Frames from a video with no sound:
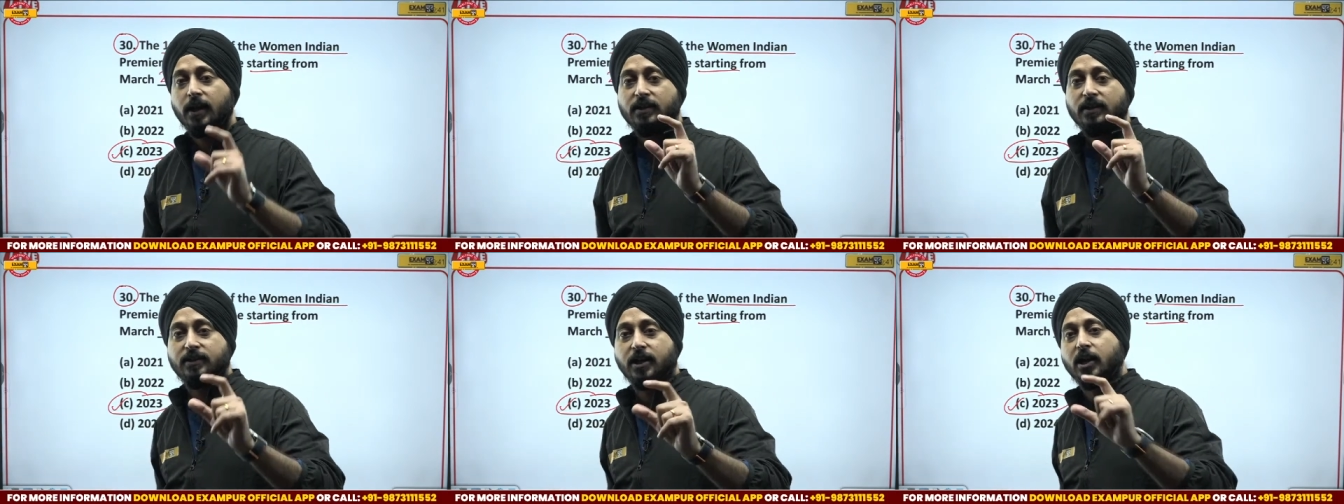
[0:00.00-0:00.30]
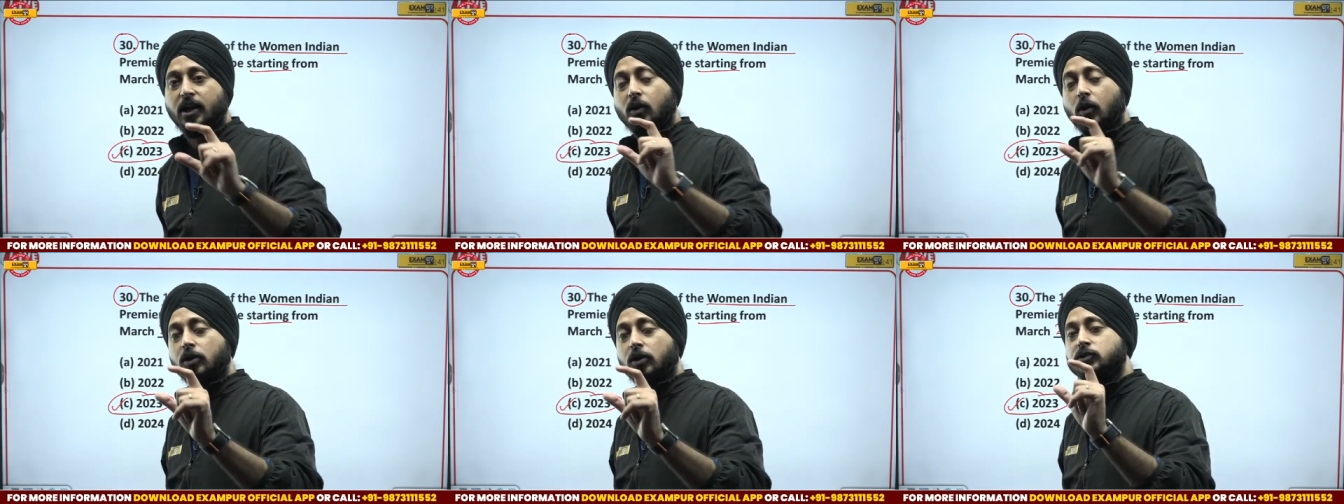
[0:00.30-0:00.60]

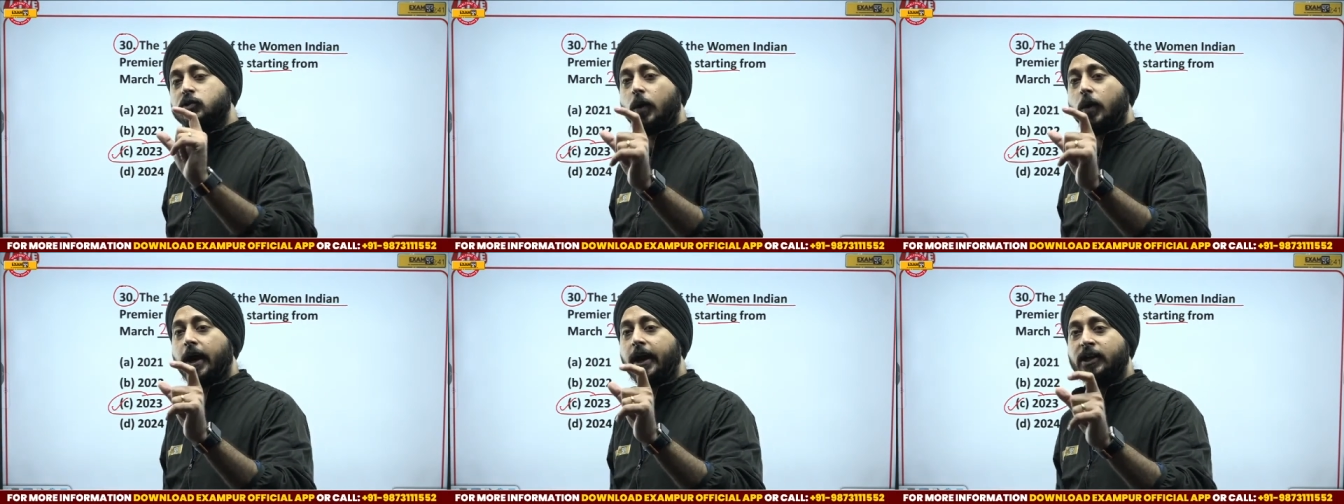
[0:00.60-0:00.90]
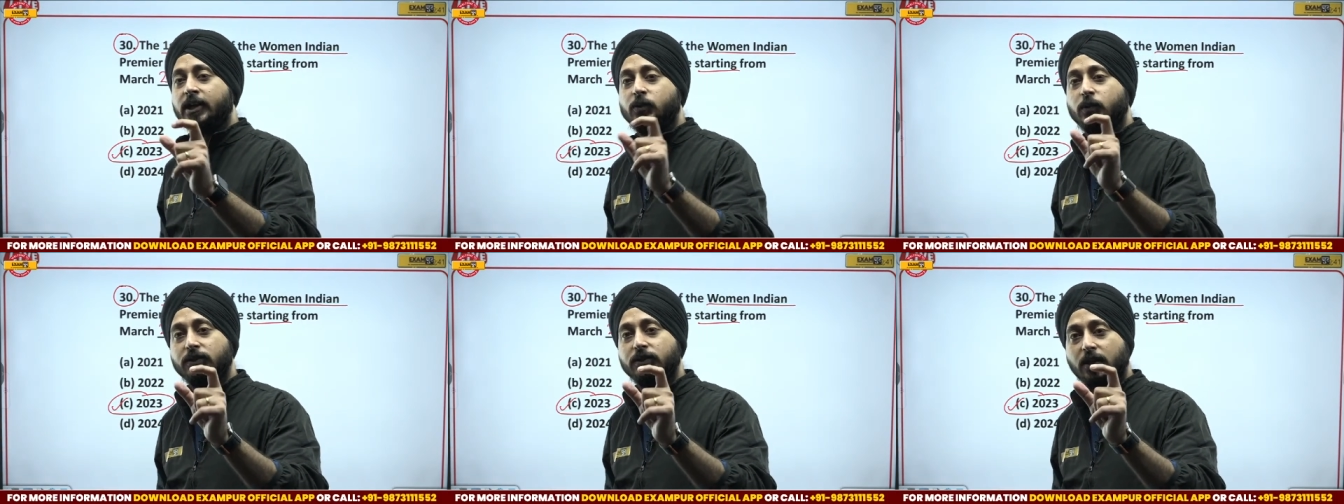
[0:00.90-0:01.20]
that also
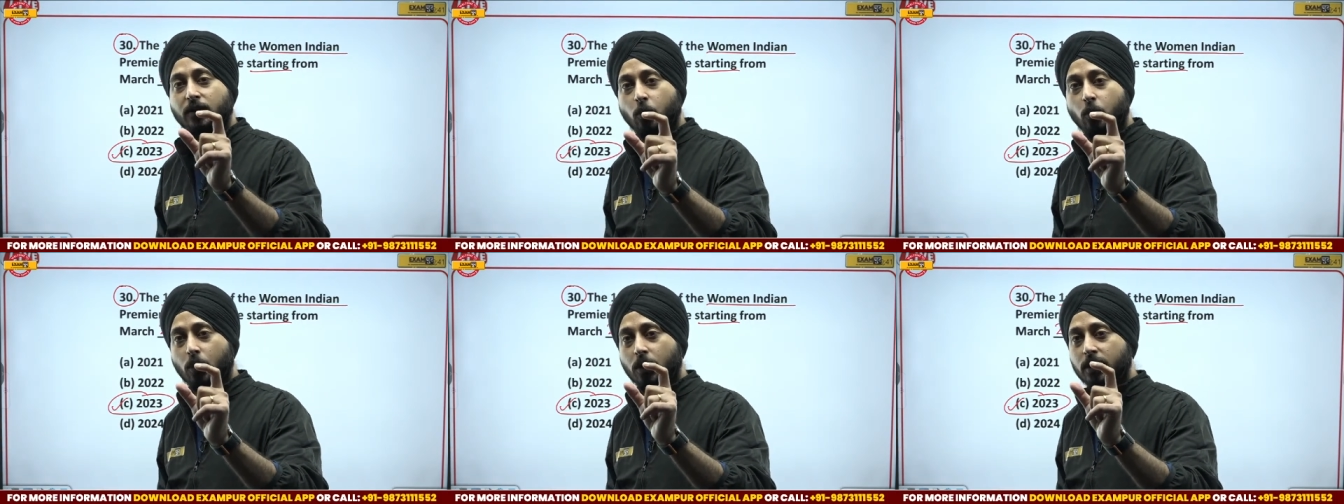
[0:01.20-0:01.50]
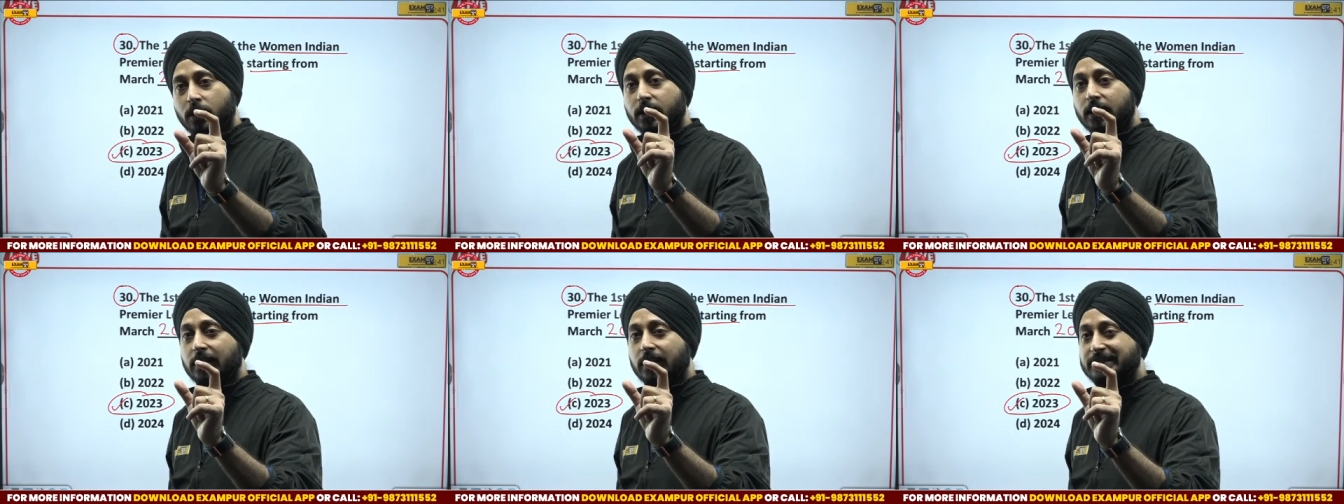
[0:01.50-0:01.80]
ends with the
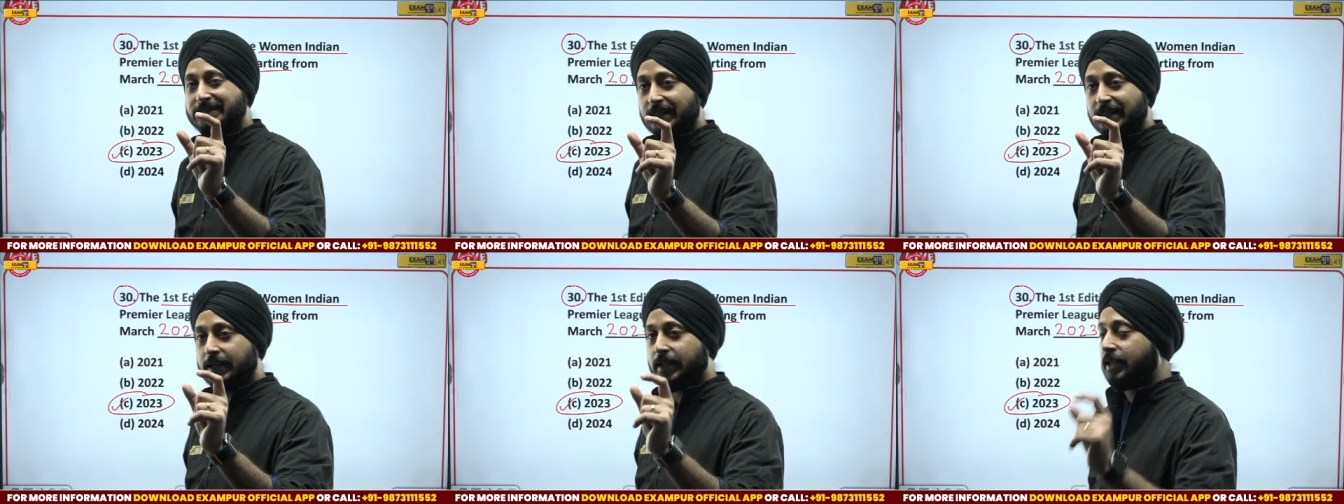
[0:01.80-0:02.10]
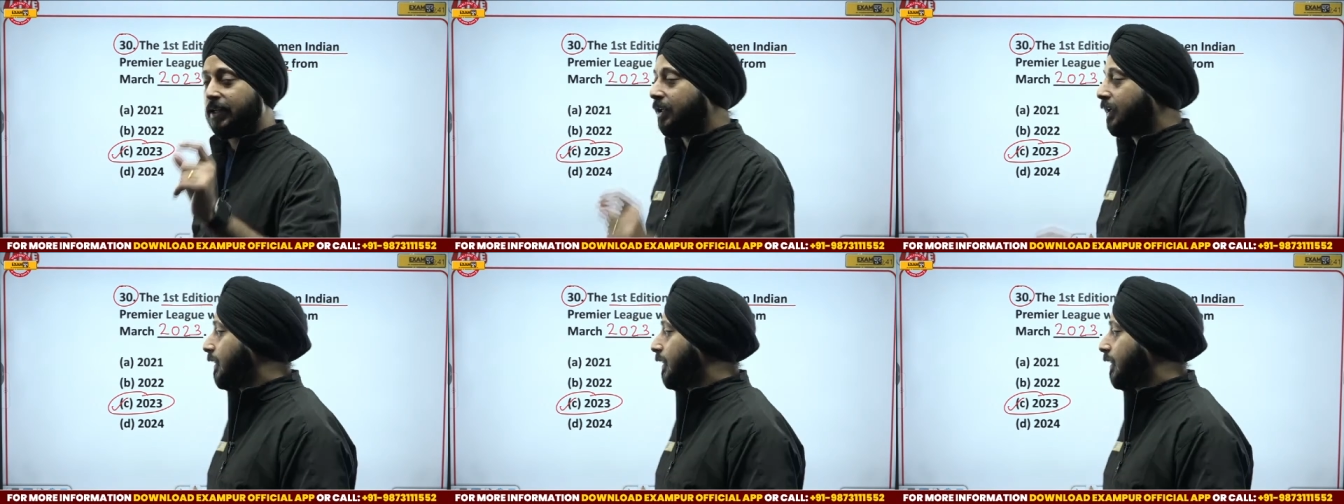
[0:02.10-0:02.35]
word city?